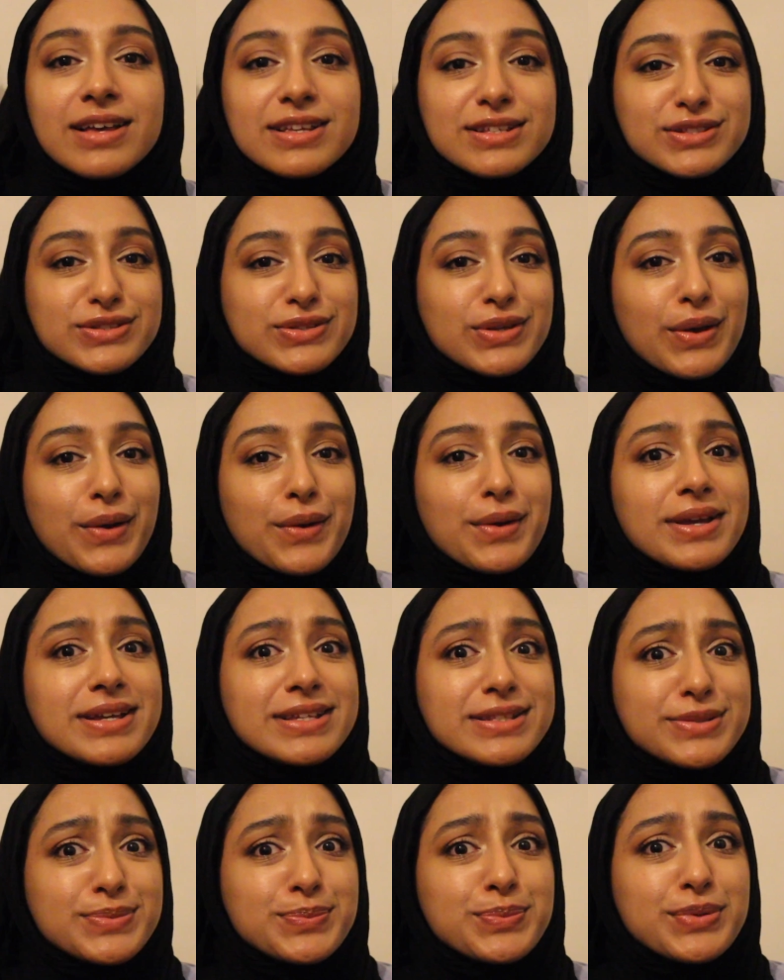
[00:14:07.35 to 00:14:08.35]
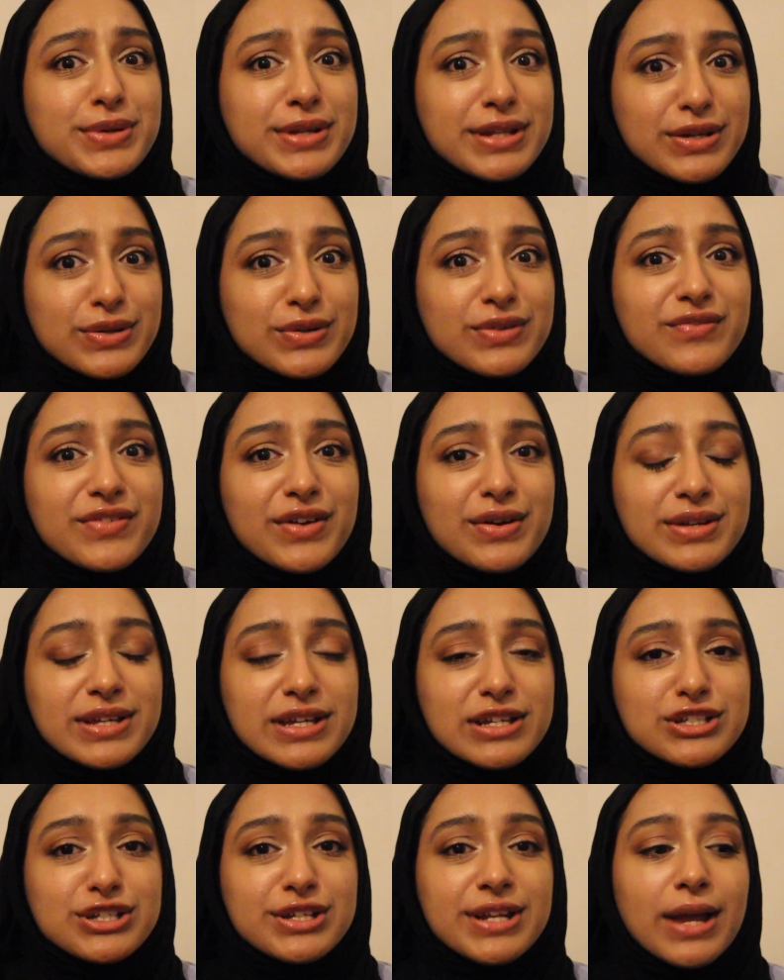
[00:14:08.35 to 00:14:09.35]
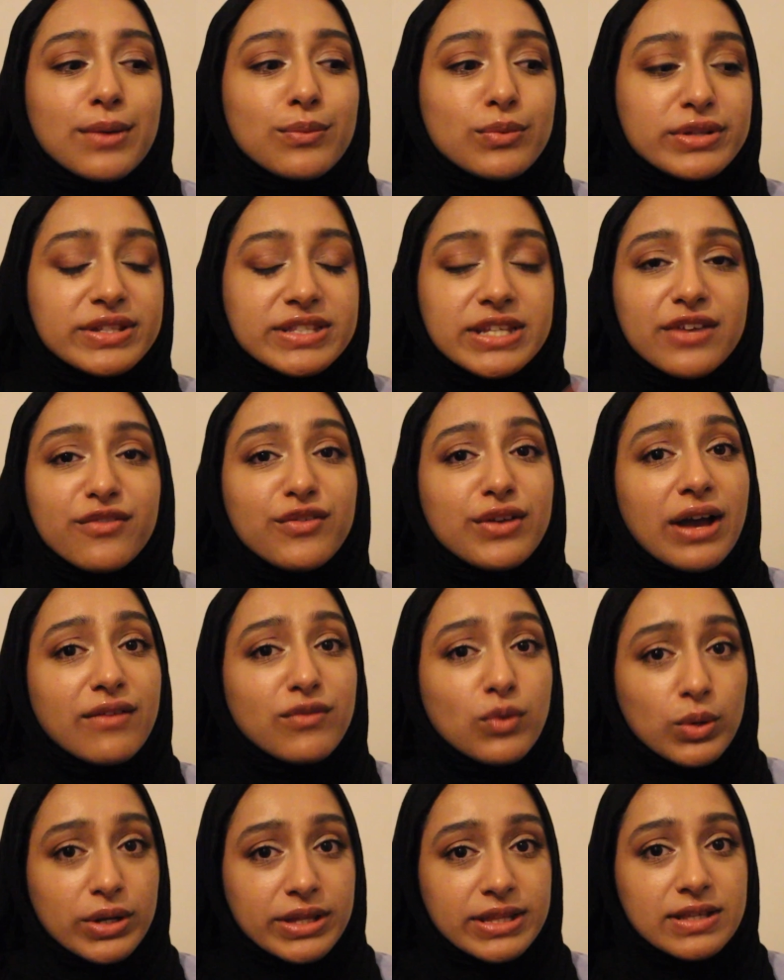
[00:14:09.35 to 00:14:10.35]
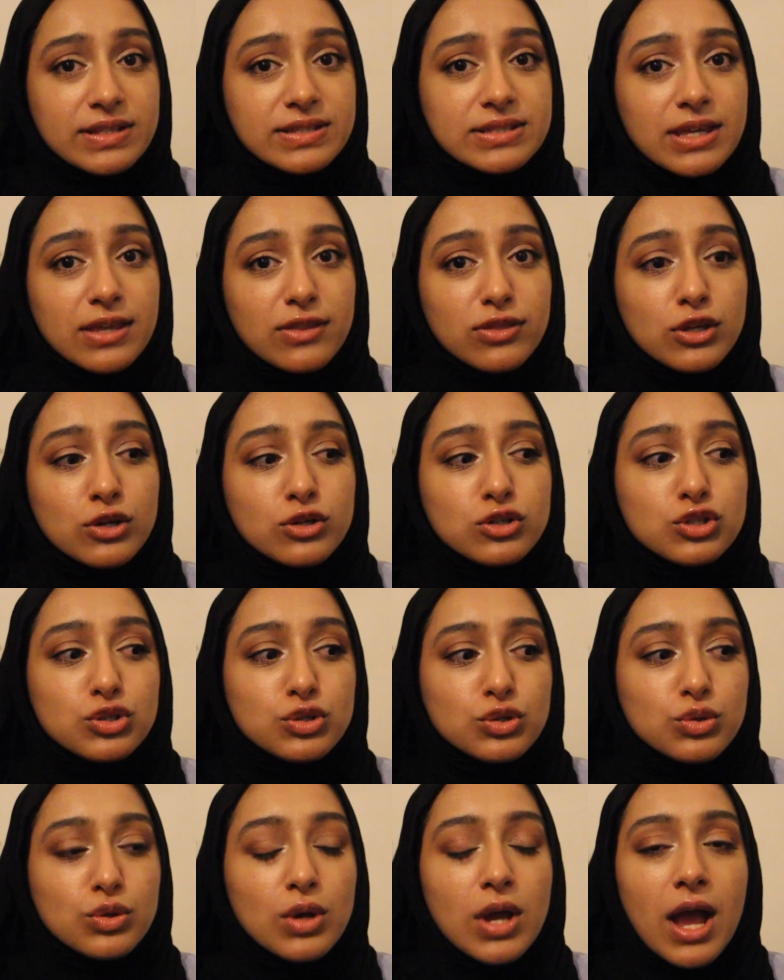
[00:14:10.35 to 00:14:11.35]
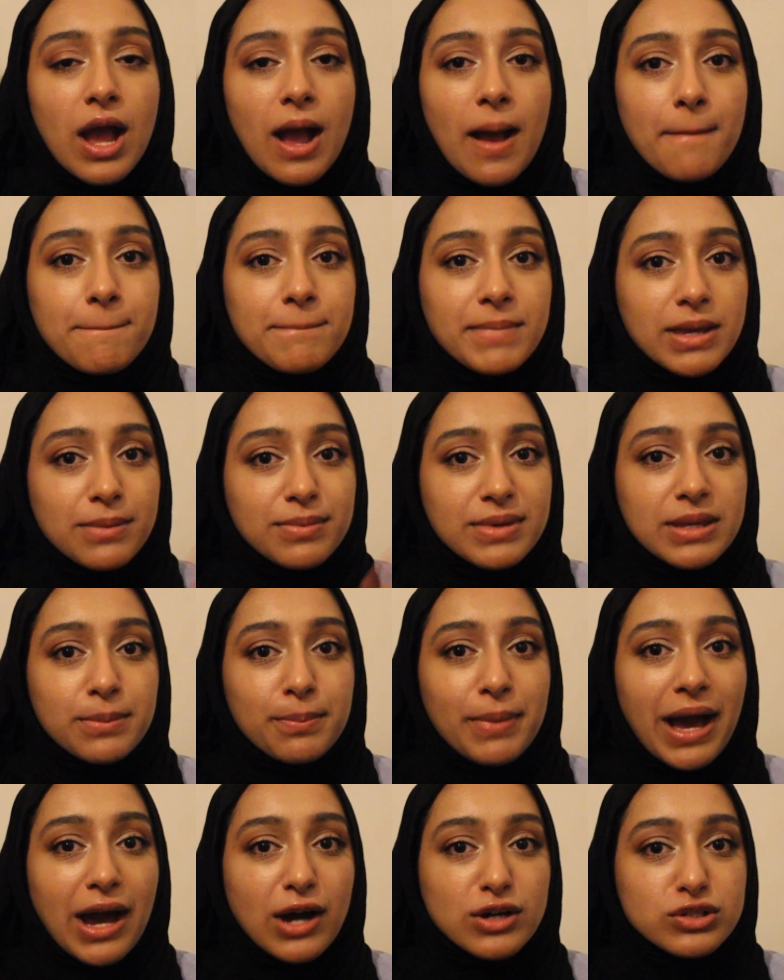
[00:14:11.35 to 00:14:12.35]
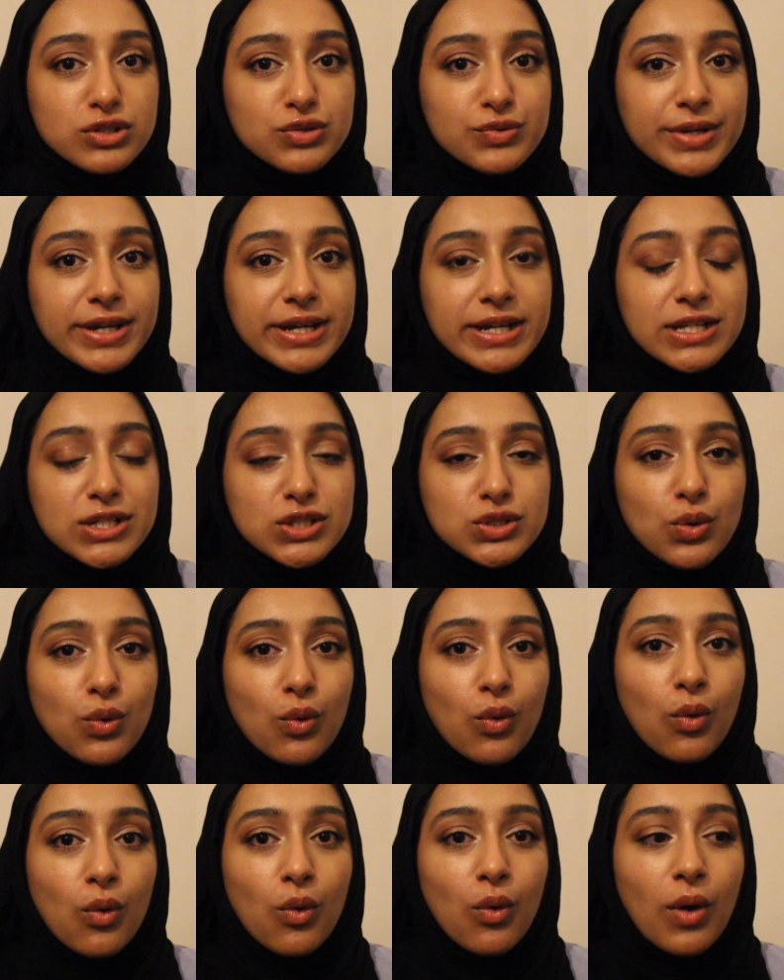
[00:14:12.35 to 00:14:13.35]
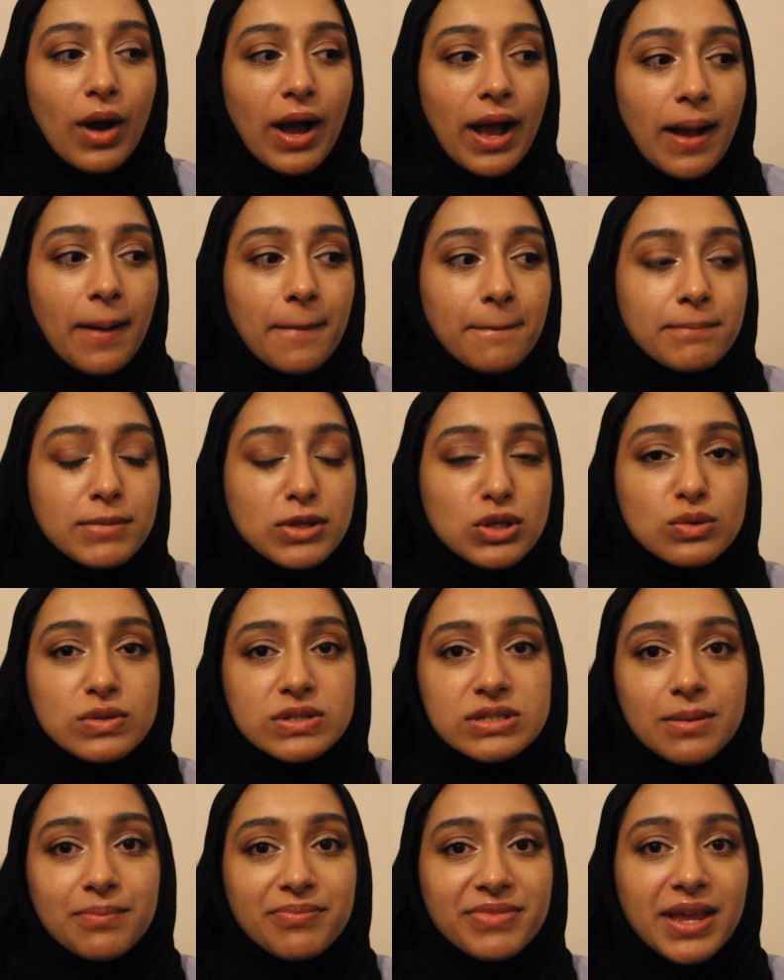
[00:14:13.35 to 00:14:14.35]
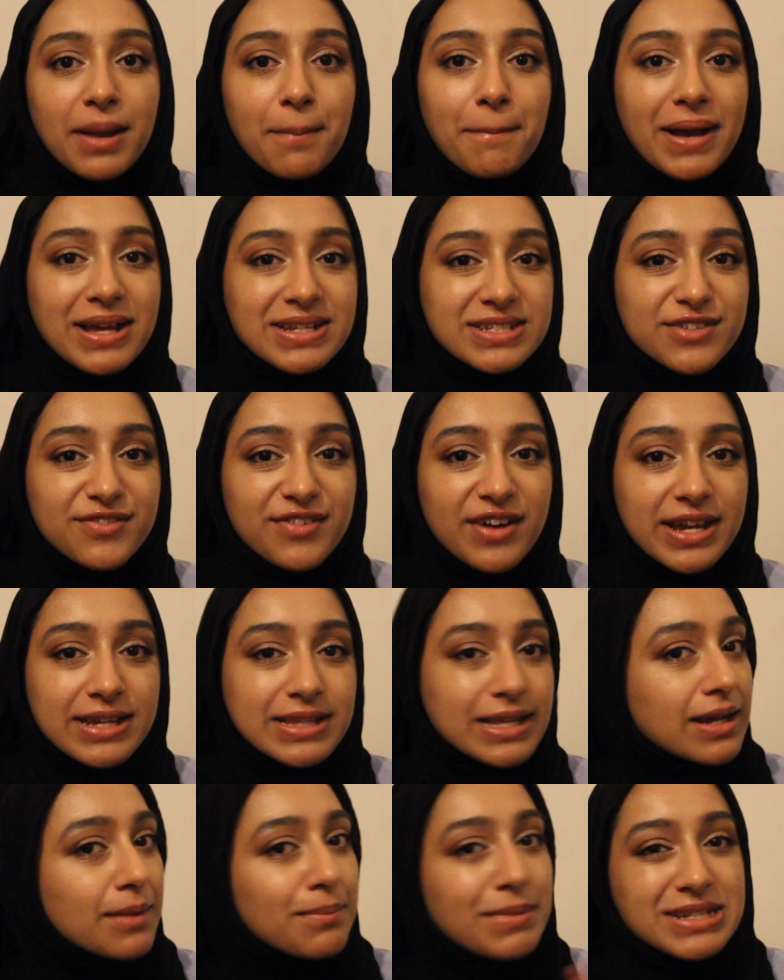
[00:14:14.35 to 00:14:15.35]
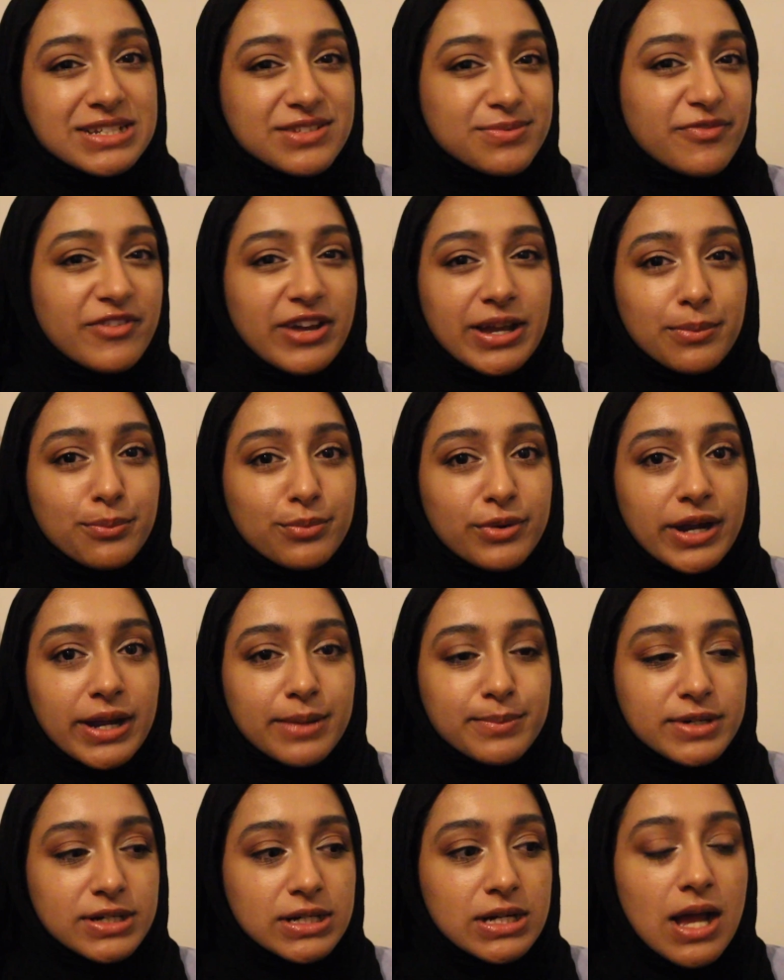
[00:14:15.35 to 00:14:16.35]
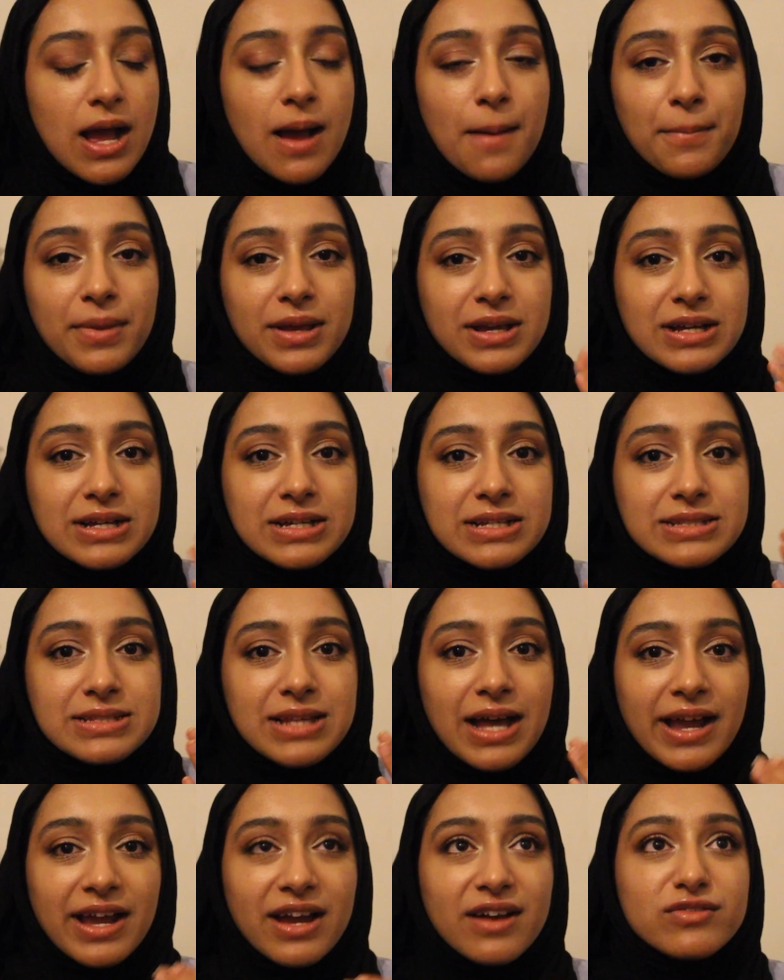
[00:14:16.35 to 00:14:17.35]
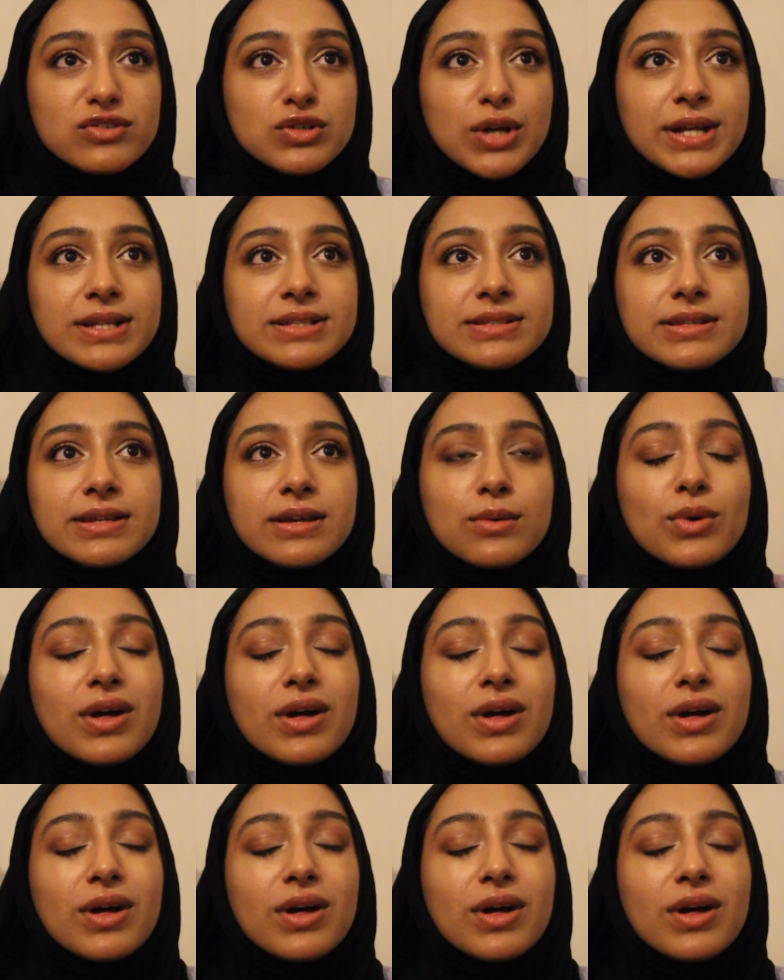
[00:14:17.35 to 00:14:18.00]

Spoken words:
So it's pretty good foundation. I would say if you have oily skin though, to maybe powder it or use something mattifying, like a mattifying primer, because I have dry skin.